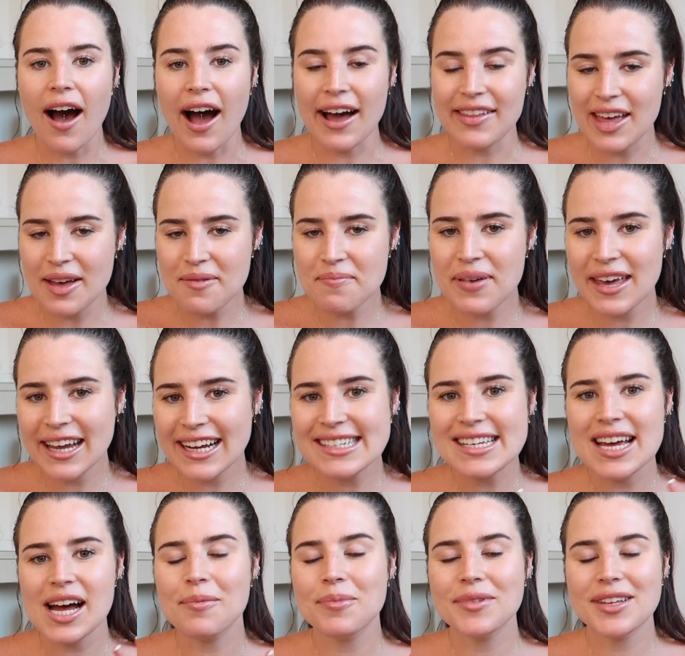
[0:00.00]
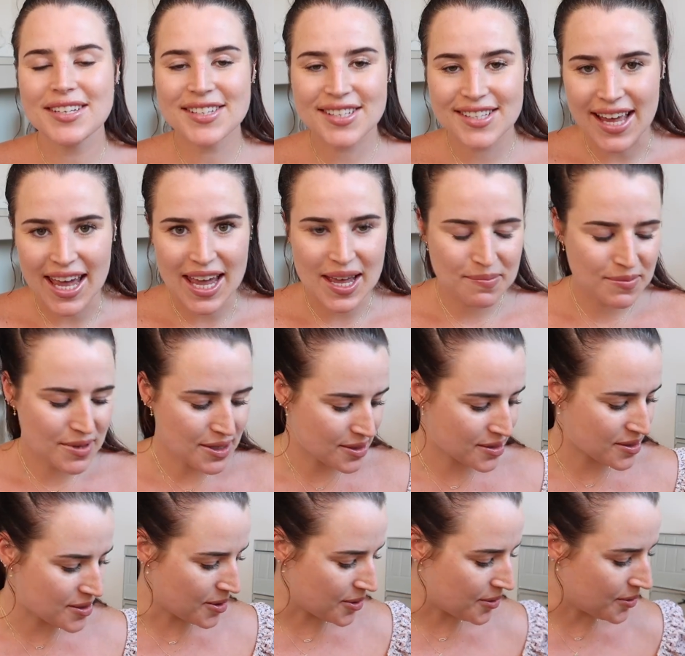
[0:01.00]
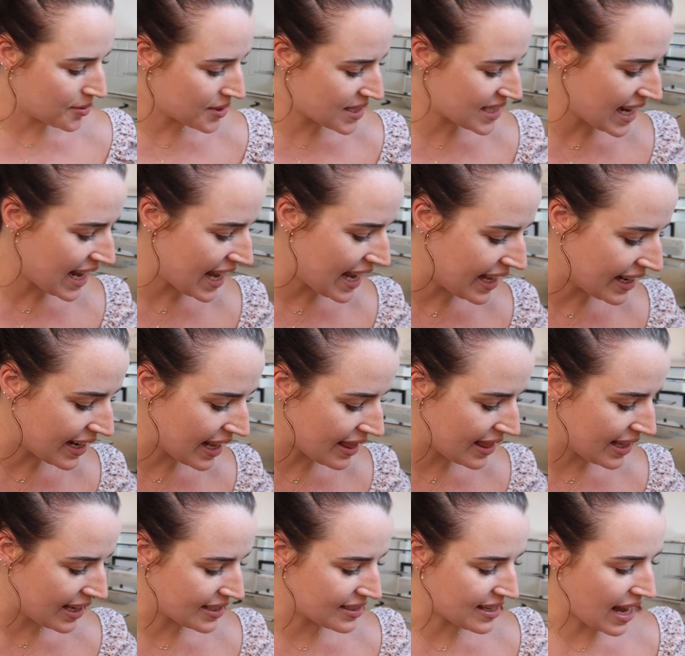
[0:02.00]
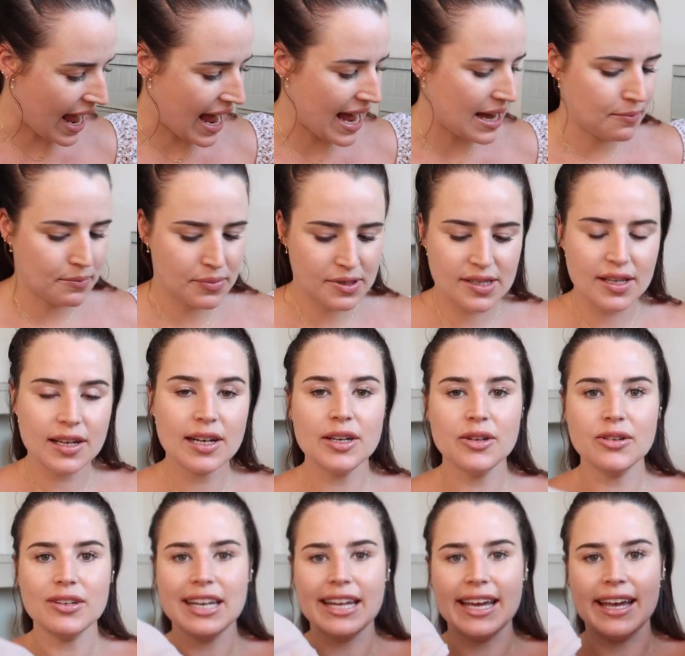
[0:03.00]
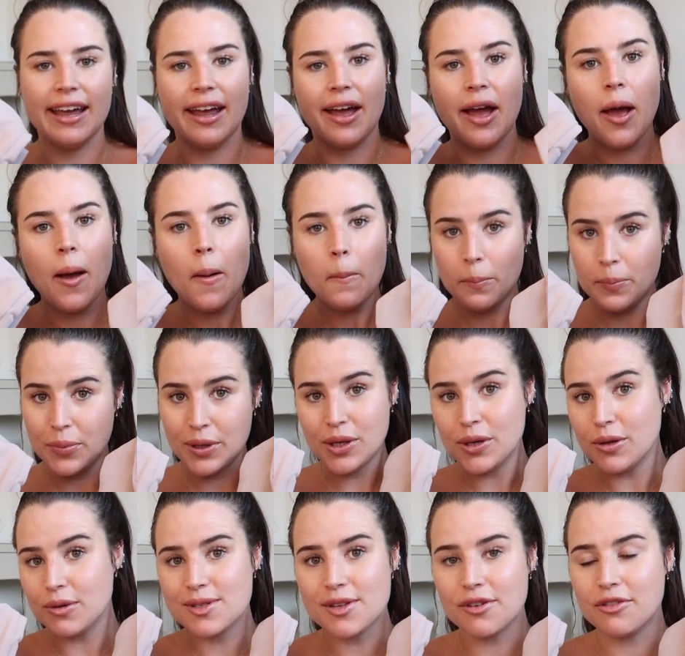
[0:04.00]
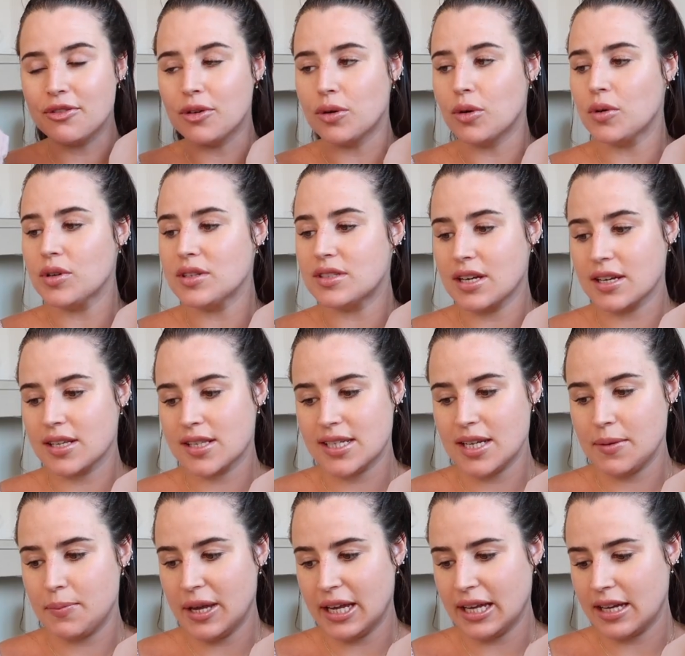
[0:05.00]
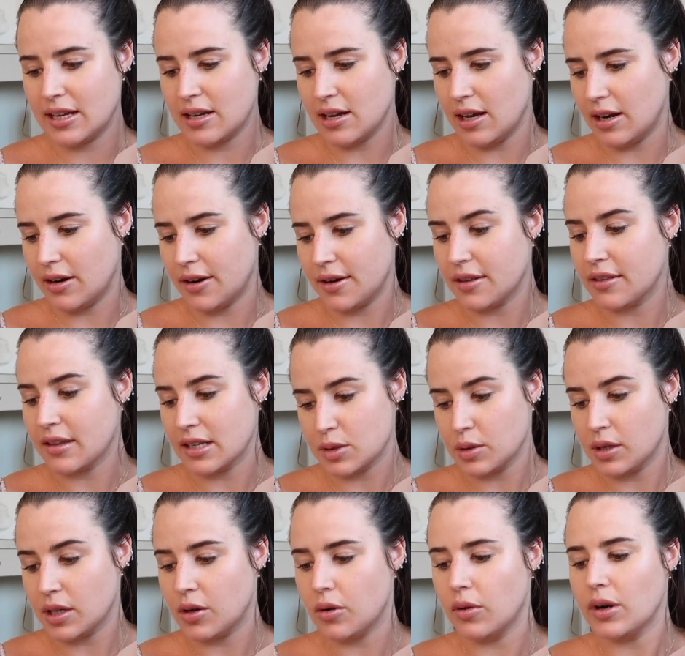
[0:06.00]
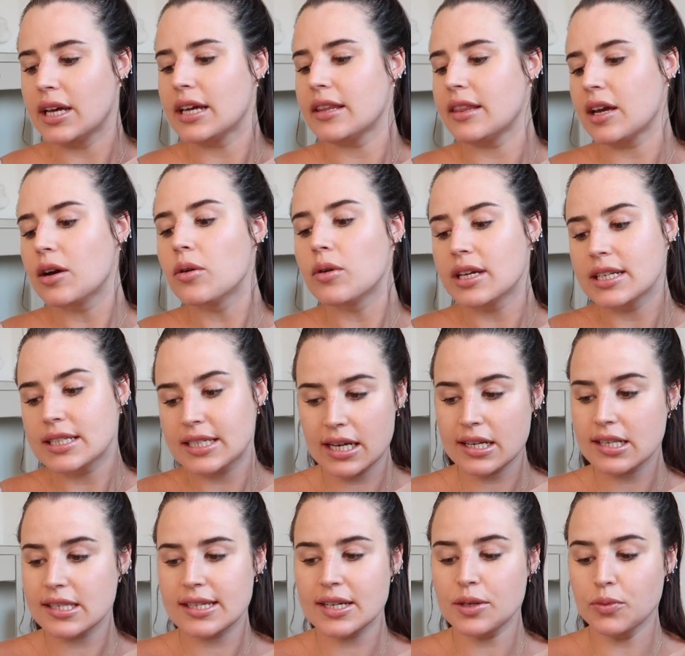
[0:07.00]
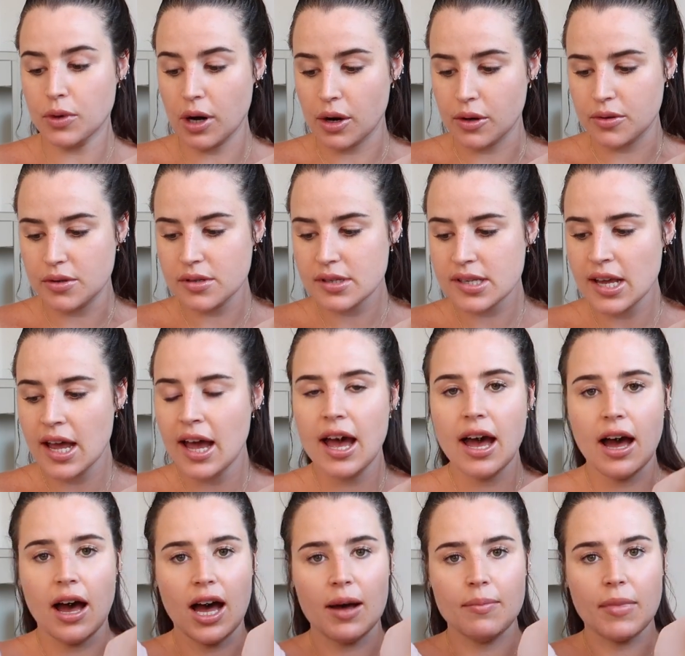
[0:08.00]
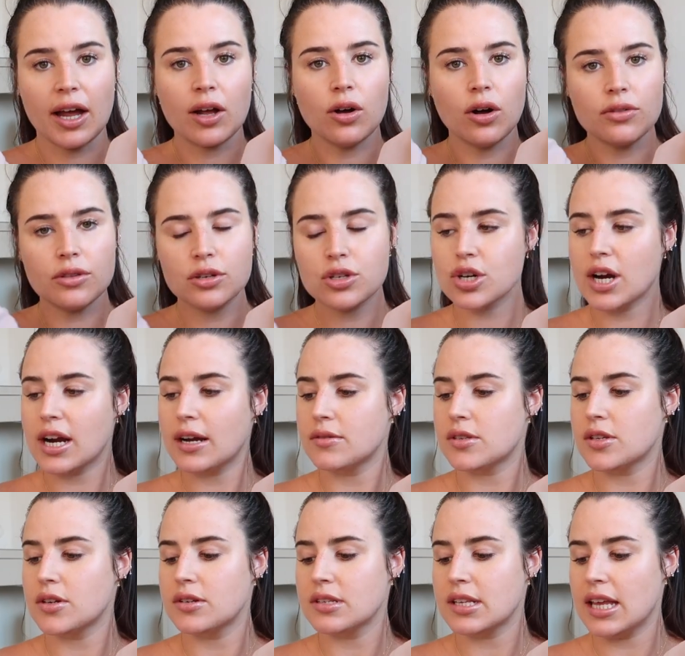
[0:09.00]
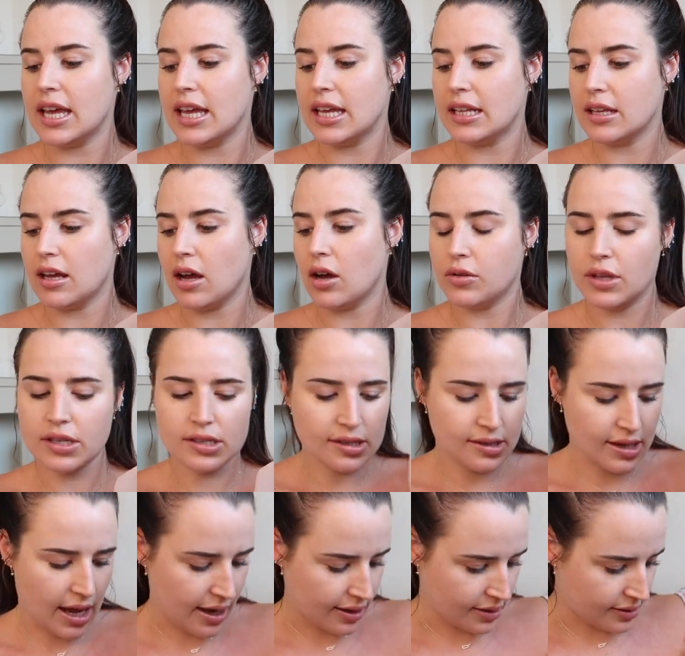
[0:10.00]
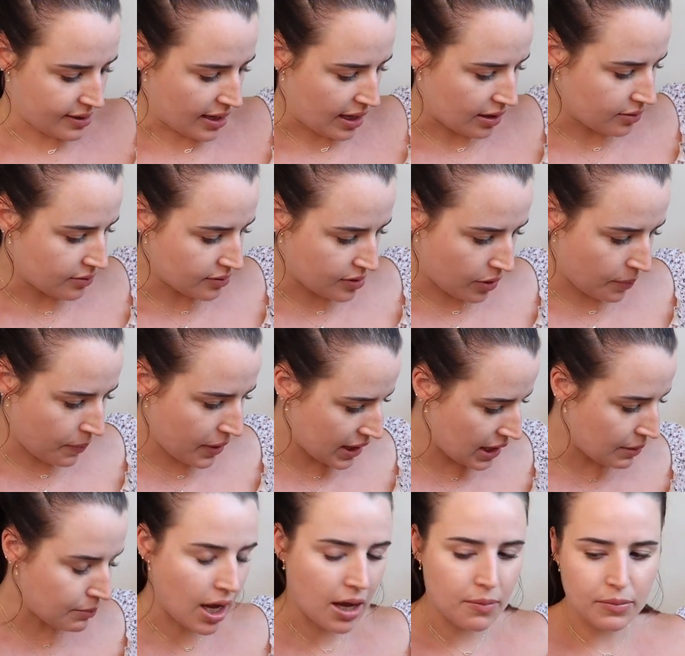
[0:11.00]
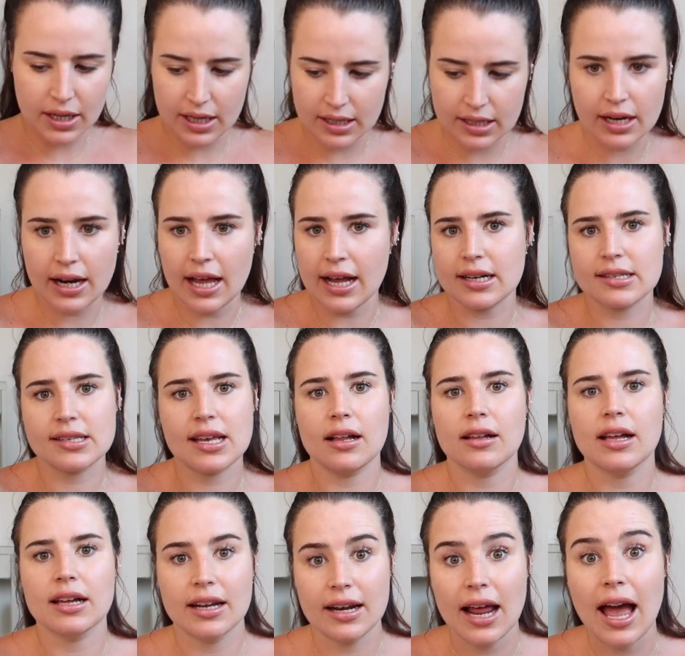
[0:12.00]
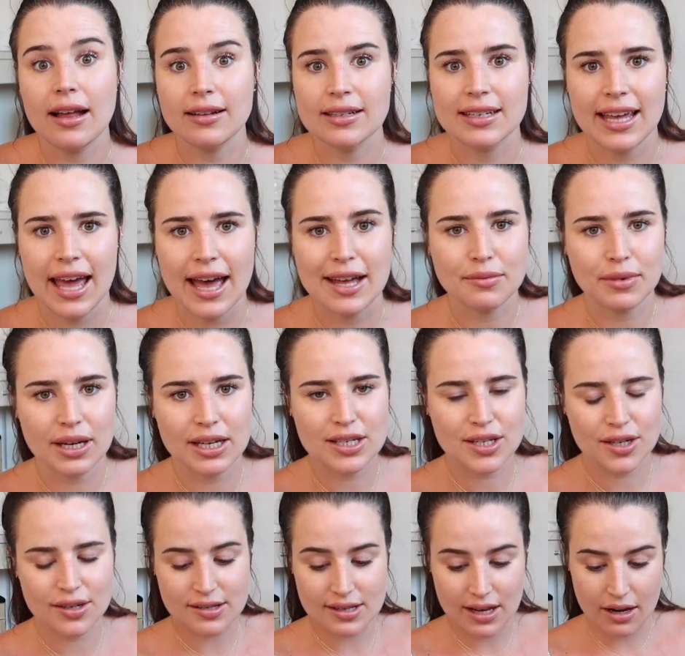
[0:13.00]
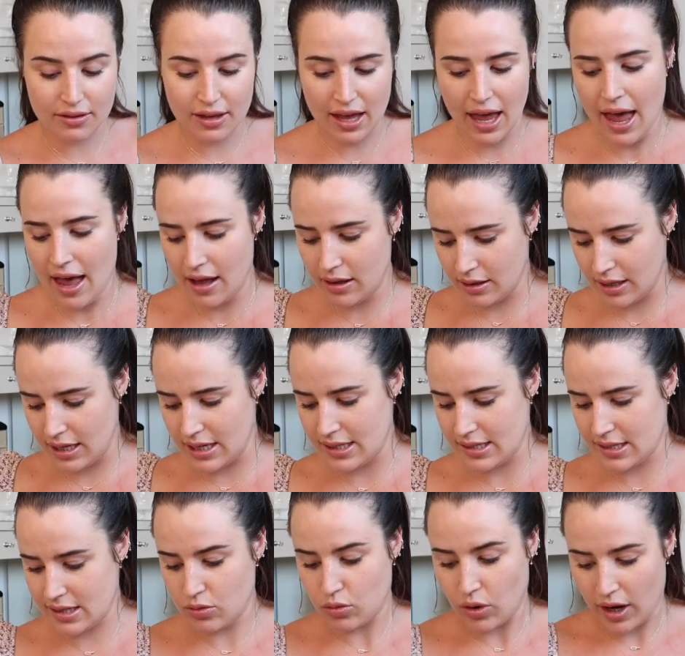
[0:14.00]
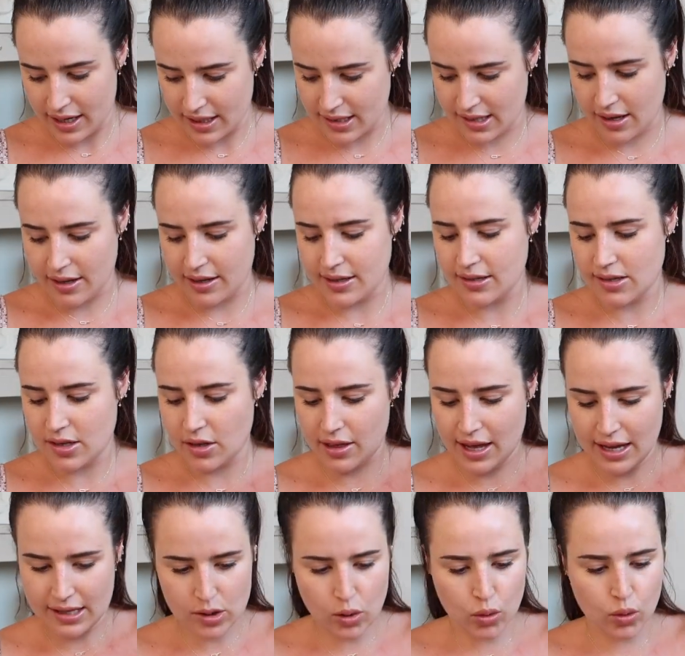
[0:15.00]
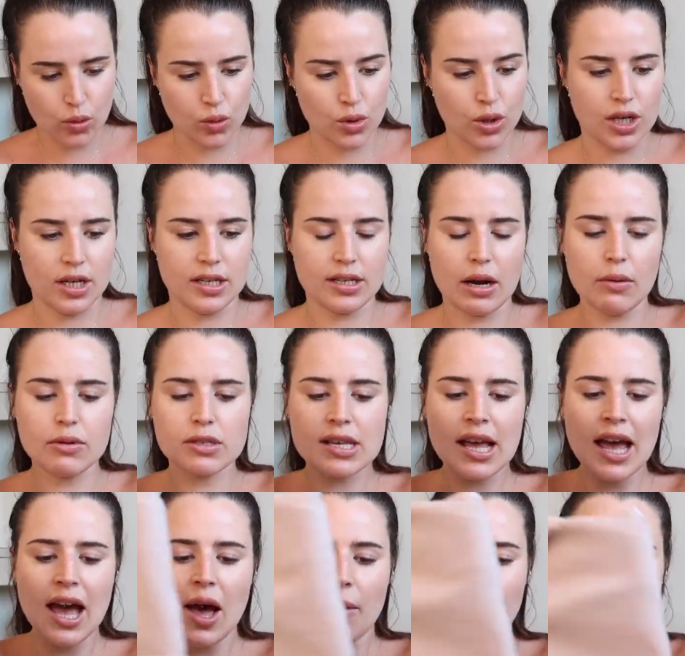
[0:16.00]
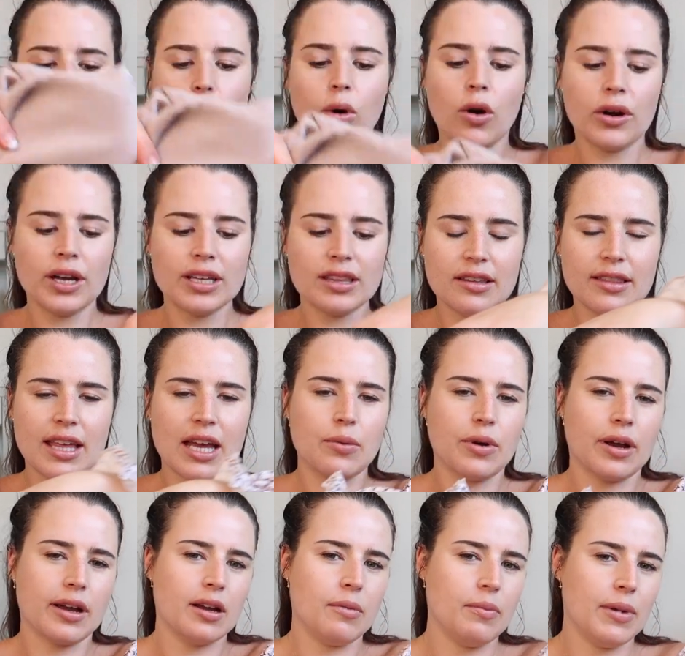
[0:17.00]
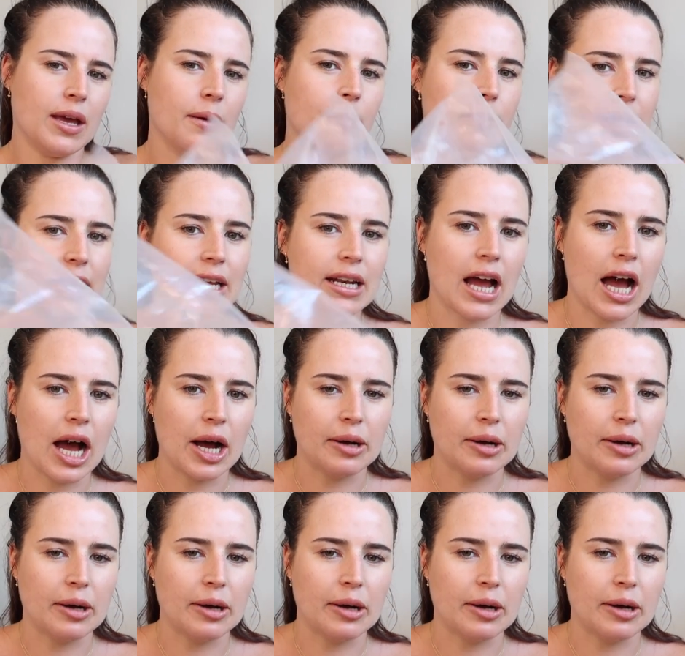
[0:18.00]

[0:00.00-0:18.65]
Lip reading: I then picked up the same suit in this absolutely beautiful dusty pink color. I think that's what they call it. They call it dusty rose. I got the trousers in, oh, this is XL. So I picked them up in an XL and an L again, but it turns out that L is the right size, so that's all good. I was a bit worried that they were gonna be a bit,